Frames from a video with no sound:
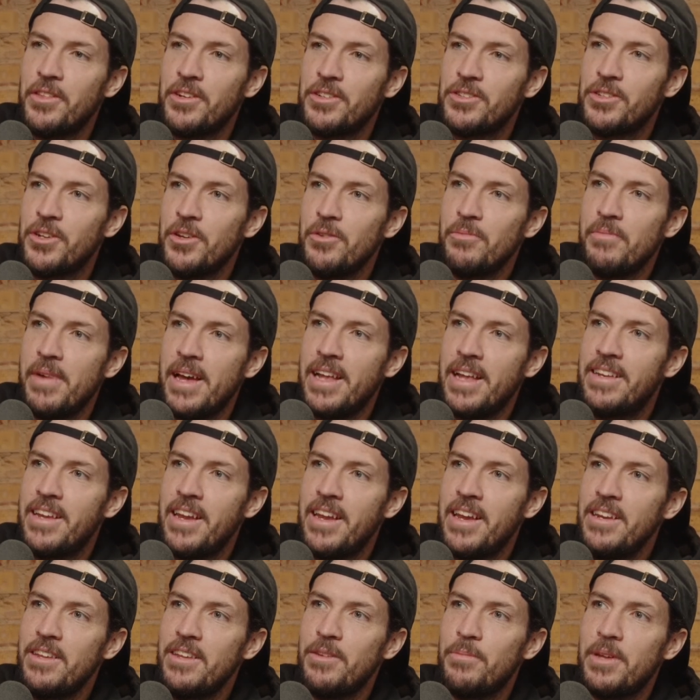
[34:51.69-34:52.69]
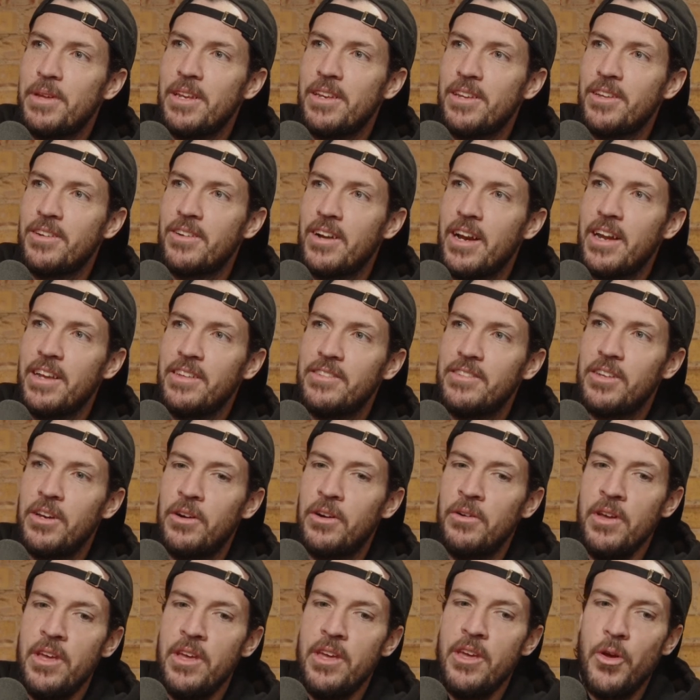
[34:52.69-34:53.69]
There's good and bad to any opinion, right?
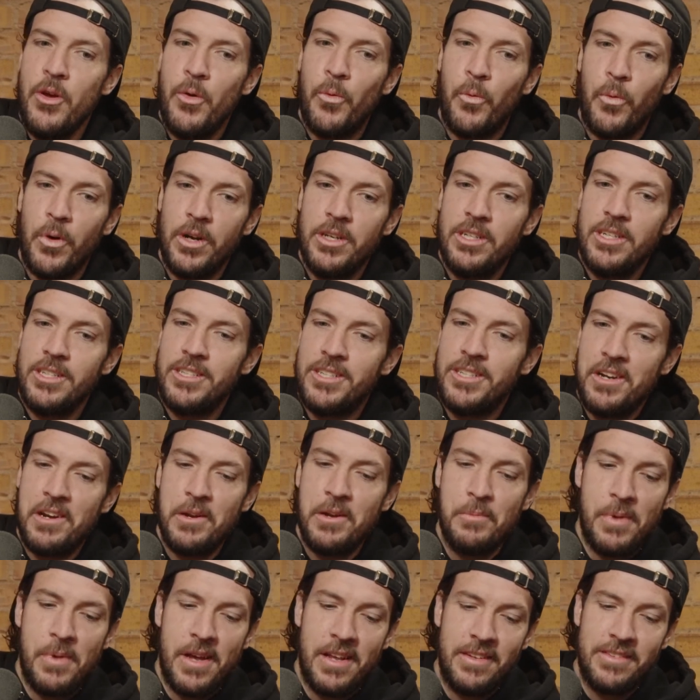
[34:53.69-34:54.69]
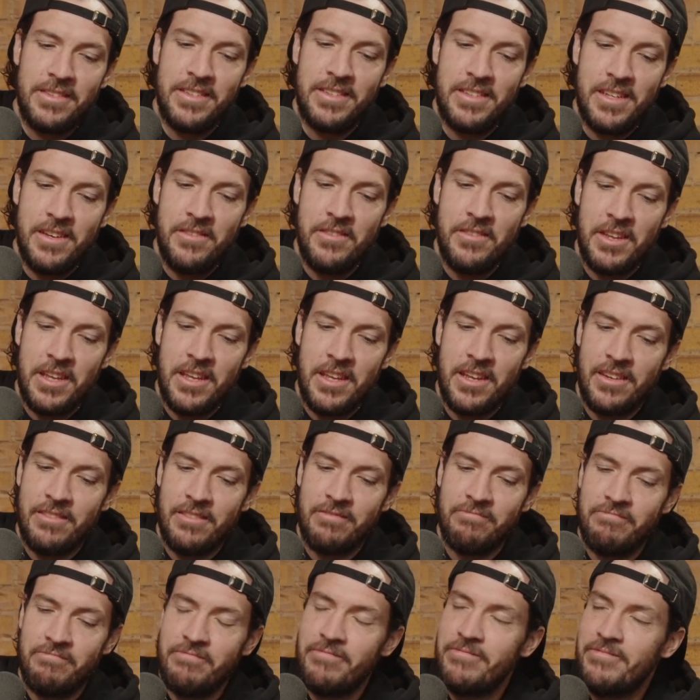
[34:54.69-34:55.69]
So we're just sharing positivity,
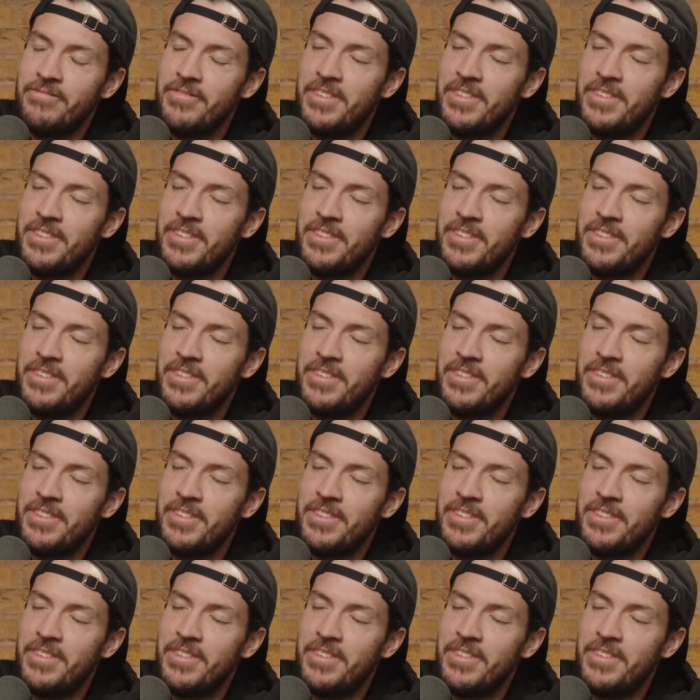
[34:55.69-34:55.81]
and